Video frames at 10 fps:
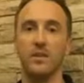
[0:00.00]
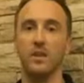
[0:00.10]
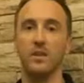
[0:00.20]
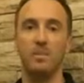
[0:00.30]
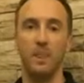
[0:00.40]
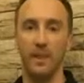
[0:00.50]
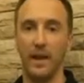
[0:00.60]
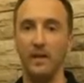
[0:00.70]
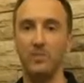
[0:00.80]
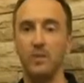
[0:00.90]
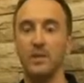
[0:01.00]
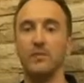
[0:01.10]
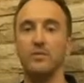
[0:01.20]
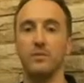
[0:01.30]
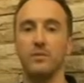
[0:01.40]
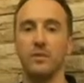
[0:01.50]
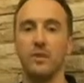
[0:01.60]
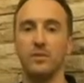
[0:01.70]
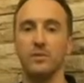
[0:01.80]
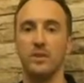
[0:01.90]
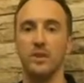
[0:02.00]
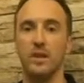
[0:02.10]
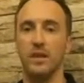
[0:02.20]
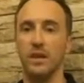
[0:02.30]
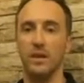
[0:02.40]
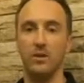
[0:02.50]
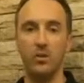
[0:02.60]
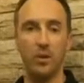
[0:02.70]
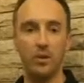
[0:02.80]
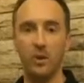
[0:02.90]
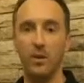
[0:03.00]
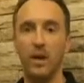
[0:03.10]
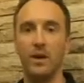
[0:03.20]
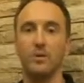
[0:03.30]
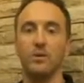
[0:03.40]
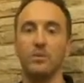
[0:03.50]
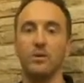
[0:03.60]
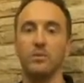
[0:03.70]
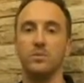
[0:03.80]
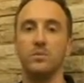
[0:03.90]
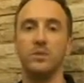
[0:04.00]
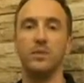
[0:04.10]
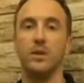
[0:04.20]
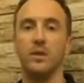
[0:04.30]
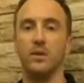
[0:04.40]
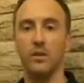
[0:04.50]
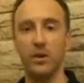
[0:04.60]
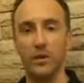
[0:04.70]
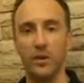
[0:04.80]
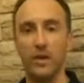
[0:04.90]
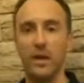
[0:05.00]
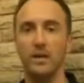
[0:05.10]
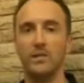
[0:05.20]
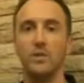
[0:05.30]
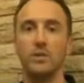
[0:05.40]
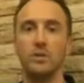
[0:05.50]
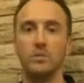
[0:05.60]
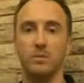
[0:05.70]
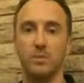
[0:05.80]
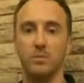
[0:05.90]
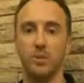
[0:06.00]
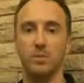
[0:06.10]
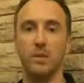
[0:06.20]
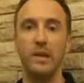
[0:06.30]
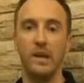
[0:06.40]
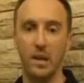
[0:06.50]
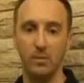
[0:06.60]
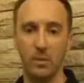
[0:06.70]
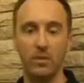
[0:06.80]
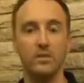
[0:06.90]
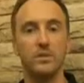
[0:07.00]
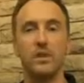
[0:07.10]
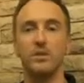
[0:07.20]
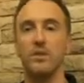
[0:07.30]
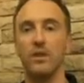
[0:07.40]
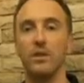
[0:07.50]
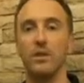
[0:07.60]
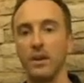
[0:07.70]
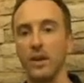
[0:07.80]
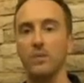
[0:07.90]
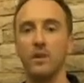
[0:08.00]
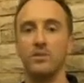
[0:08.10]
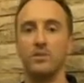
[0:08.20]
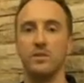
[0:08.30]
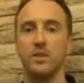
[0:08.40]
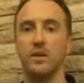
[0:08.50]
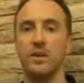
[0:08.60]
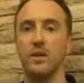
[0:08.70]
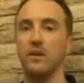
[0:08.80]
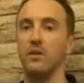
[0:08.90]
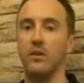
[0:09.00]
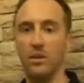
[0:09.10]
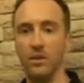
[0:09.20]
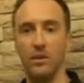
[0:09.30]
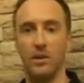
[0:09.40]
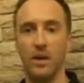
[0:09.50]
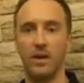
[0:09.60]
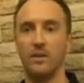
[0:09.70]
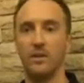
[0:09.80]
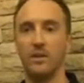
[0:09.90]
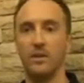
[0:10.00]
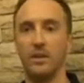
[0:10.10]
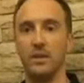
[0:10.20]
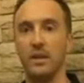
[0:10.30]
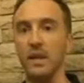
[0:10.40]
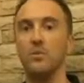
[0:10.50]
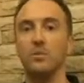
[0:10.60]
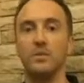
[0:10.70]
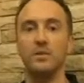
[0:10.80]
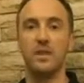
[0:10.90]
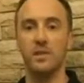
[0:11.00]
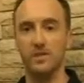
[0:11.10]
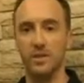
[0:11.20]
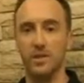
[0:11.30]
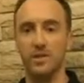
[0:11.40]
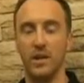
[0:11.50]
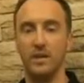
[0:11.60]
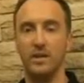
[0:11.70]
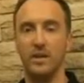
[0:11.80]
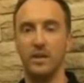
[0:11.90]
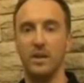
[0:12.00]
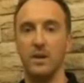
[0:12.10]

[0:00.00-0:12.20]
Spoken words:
like lack of belief in themselves, not knowing how to approach women, not knowing how to talk to women properly and keep a conversation going, keep it interesting, not knowing how to get a woman sexually attracted,